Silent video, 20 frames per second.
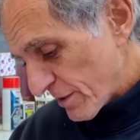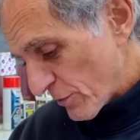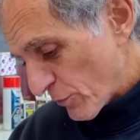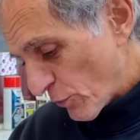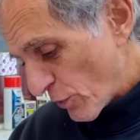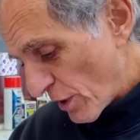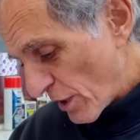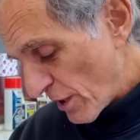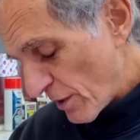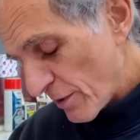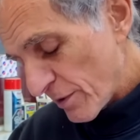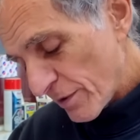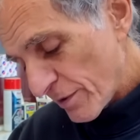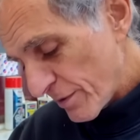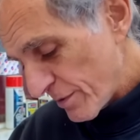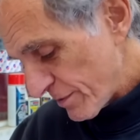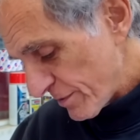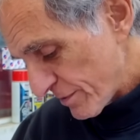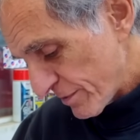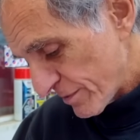well,
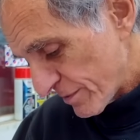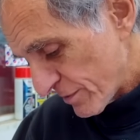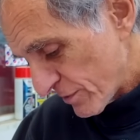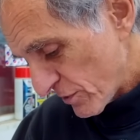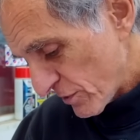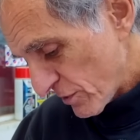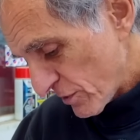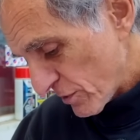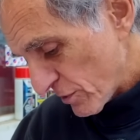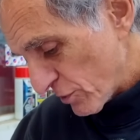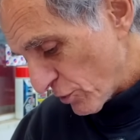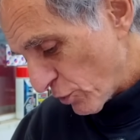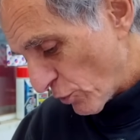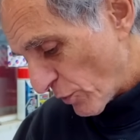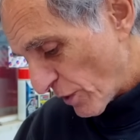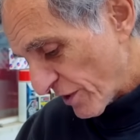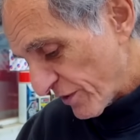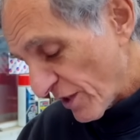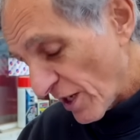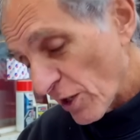you know
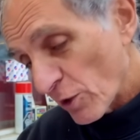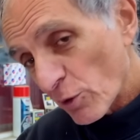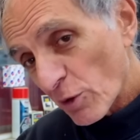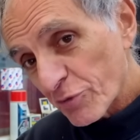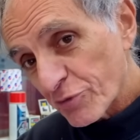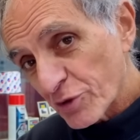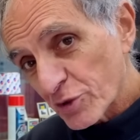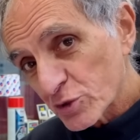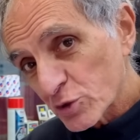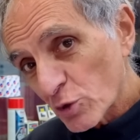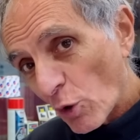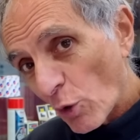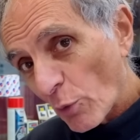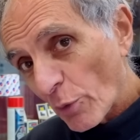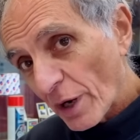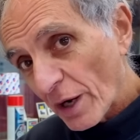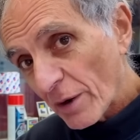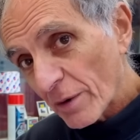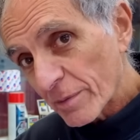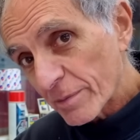what, not all things go
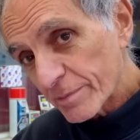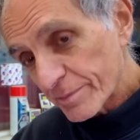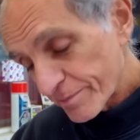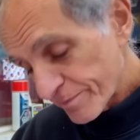well.